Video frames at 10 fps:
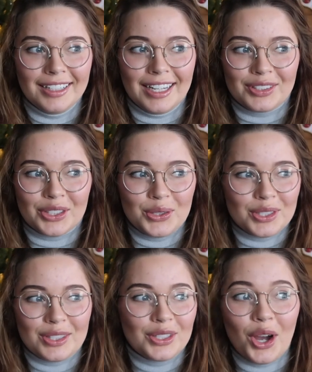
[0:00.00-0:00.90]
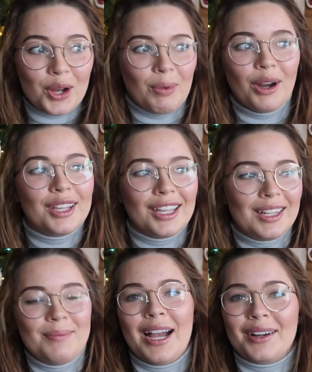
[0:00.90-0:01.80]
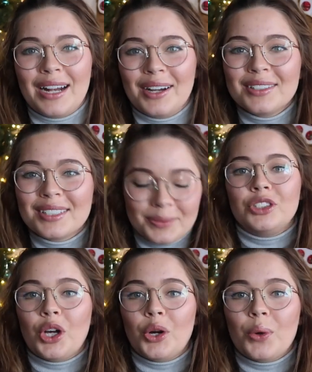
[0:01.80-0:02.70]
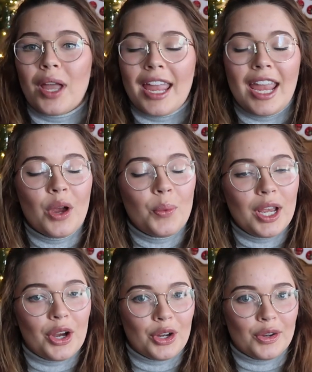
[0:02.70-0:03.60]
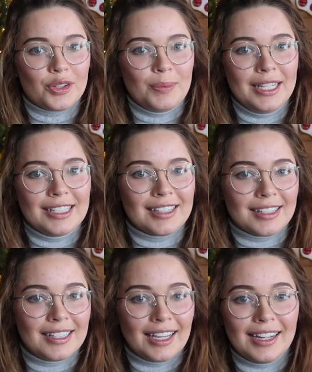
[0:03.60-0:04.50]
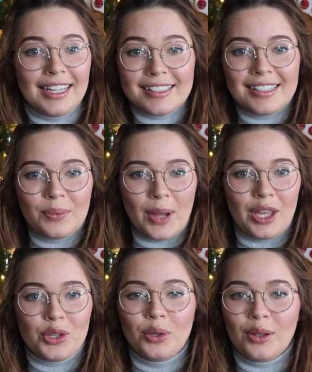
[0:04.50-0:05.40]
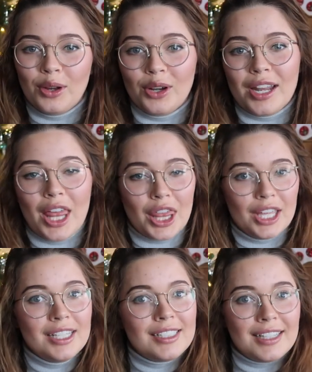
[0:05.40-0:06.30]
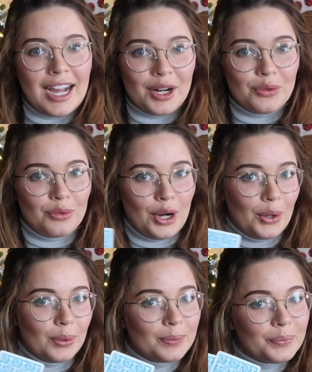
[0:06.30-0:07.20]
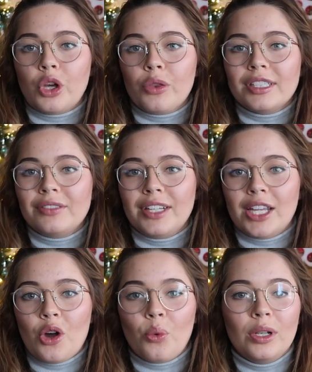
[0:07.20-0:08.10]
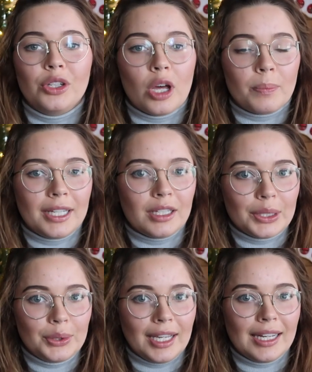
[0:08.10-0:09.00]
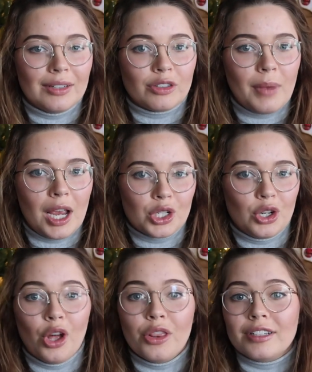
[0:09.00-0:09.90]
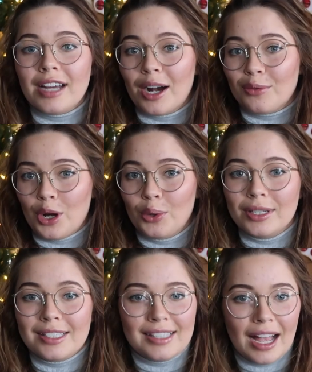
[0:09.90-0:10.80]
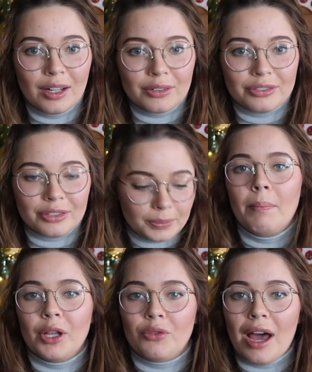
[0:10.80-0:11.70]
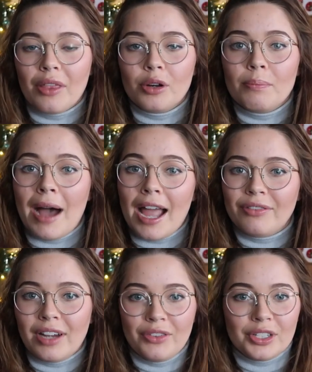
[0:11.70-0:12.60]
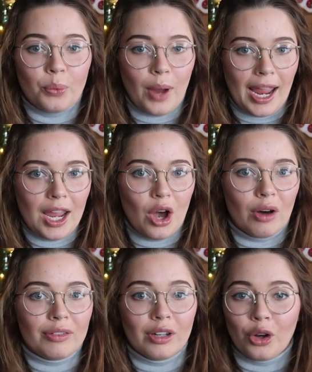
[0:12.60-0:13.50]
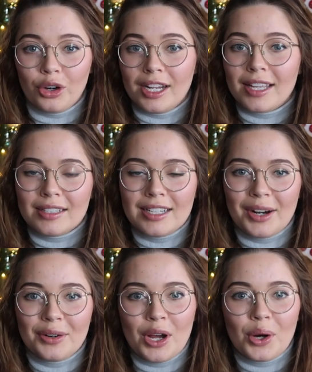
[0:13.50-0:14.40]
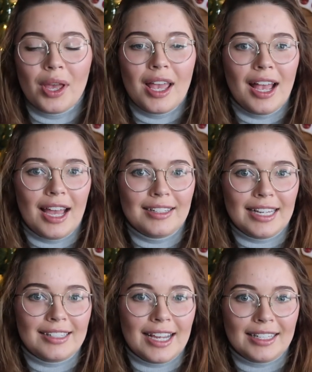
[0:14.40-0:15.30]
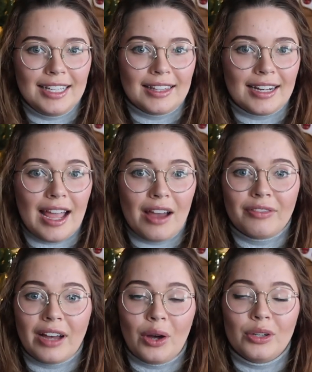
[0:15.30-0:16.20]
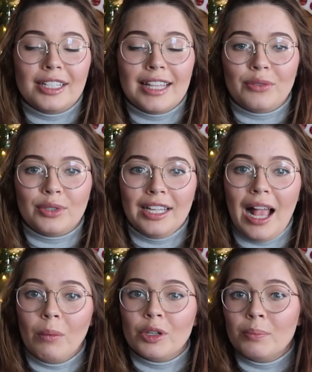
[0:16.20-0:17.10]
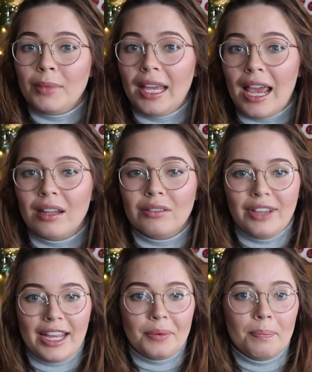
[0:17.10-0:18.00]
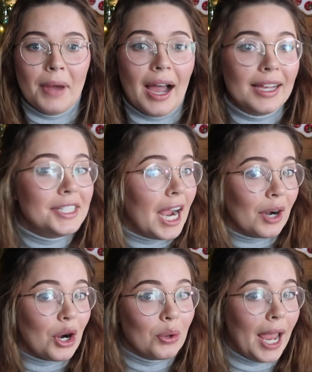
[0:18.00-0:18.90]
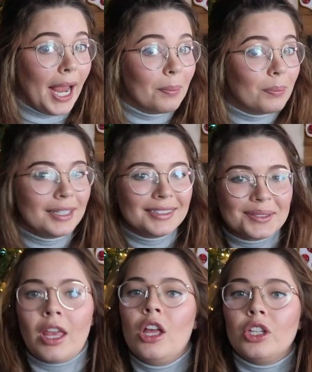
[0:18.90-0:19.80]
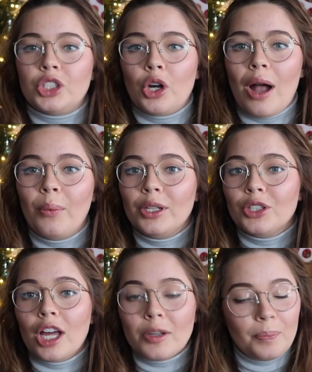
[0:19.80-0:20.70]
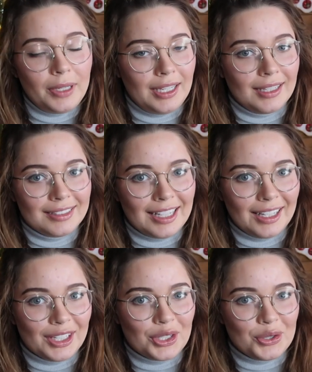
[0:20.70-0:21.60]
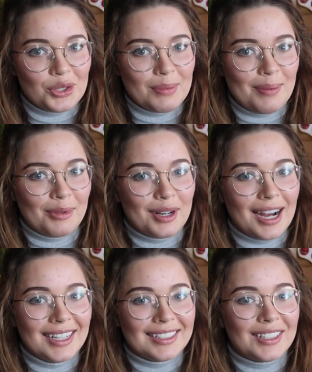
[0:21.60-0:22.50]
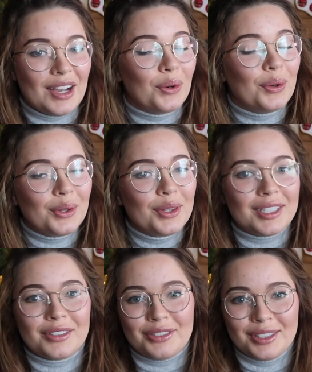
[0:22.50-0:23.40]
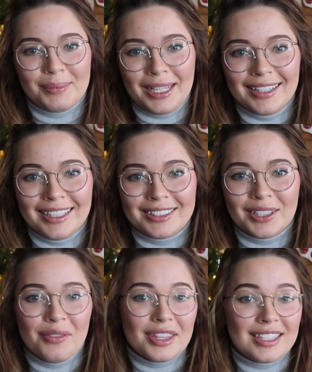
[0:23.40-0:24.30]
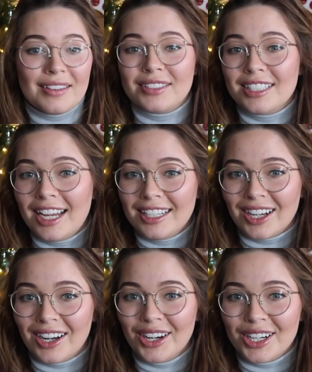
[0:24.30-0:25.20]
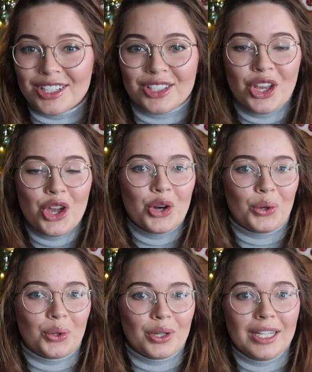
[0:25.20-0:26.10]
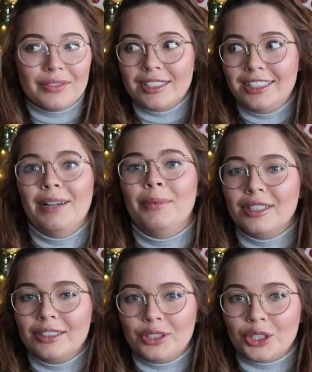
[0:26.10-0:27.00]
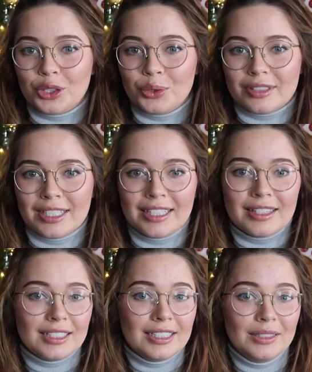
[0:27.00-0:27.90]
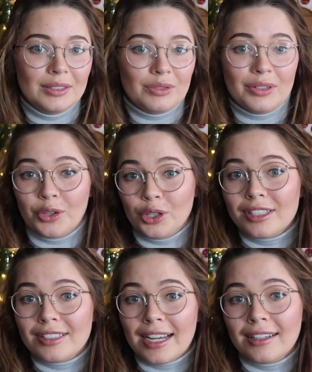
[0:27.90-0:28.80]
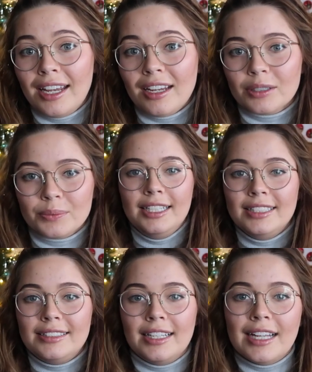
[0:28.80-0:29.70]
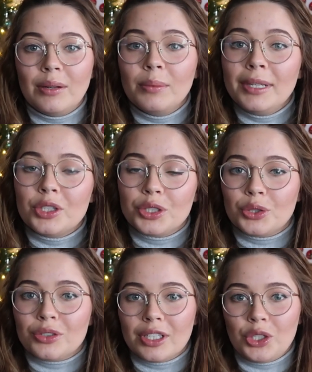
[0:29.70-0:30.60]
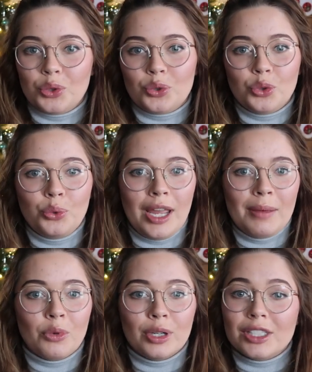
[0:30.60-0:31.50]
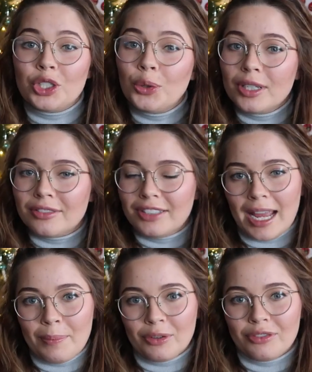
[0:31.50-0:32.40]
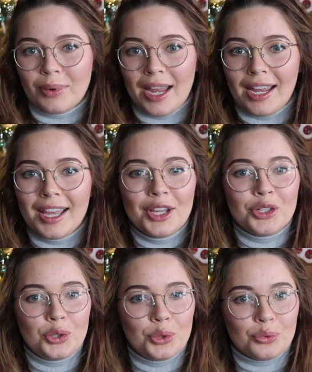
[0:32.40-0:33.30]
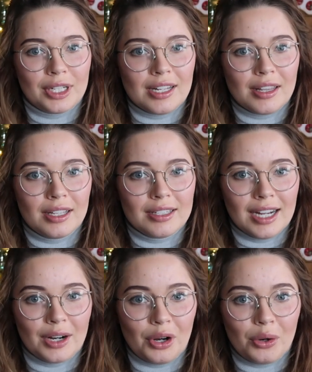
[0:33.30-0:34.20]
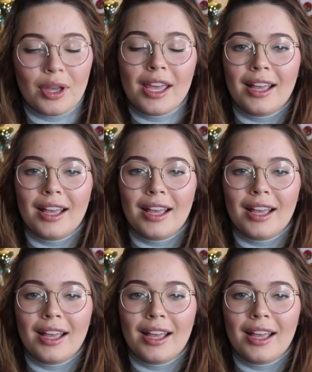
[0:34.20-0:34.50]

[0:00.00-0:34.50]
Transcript: Excuse the dog barking in the background. So here we are going to be discussing an easy way to learn the tarot. So this video will not be including any information on the tarot itself, but rather my favorite way of learning the tarot and a technique that I have found that really helped me elevate my tarot game. So I will not be telling you to memorize all the different meanings of the 78 cards, or even double if you're using the reverse technique. Instead, I will be introducing you to a more intuitive type of way to read the tarot.